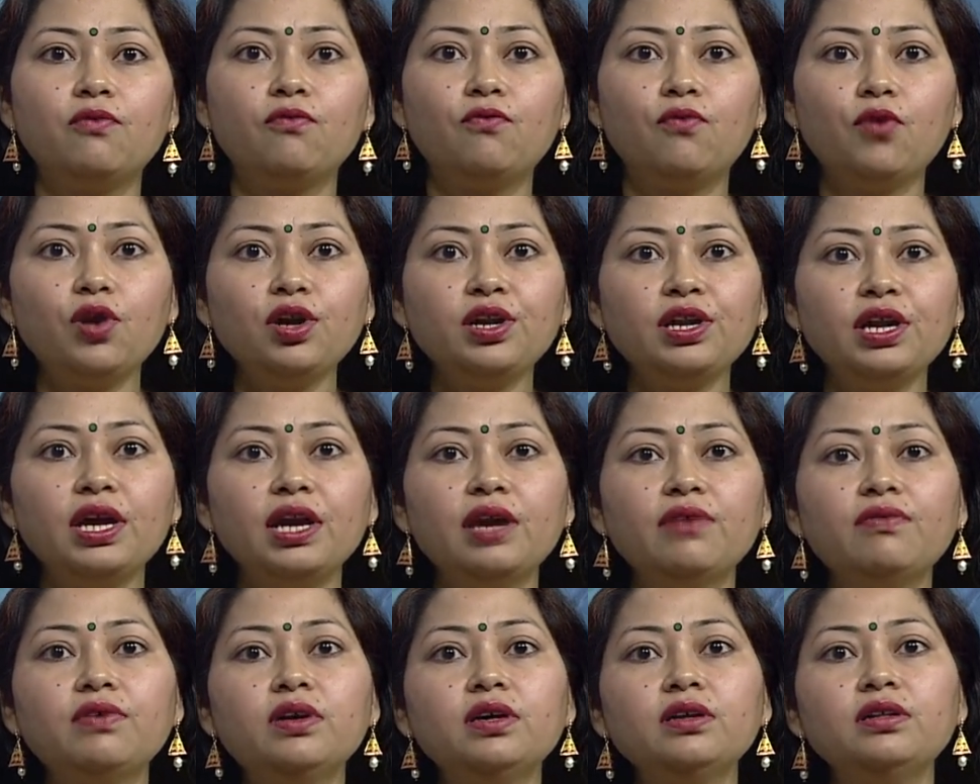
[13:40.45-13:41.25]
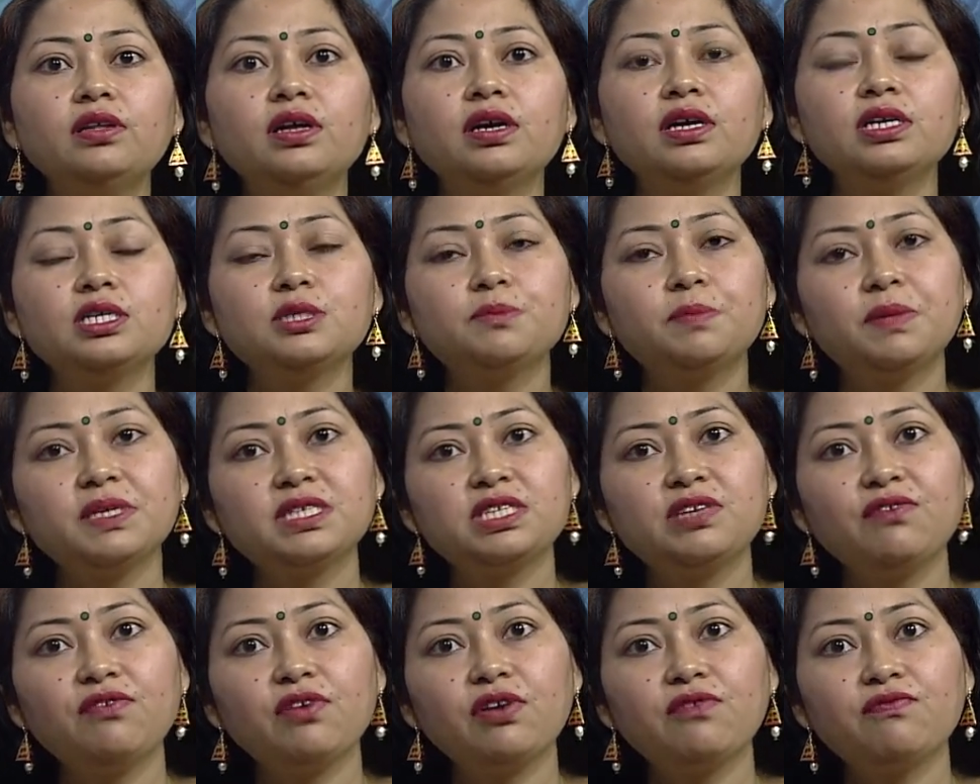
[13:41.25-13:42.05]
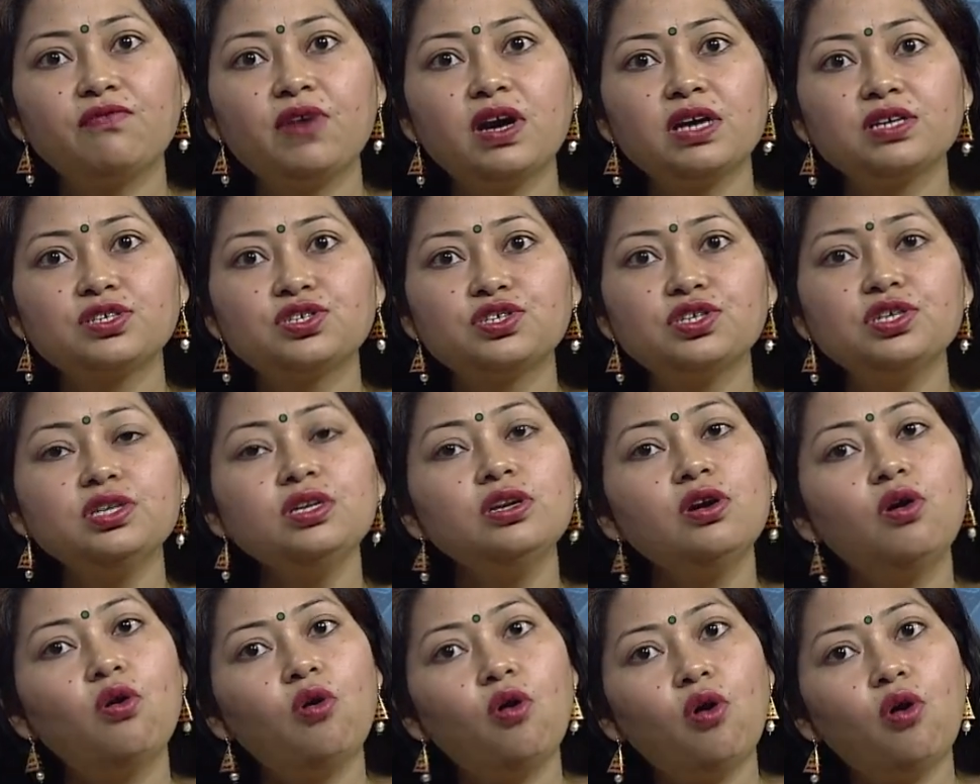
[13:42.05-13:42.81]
whatever their specific function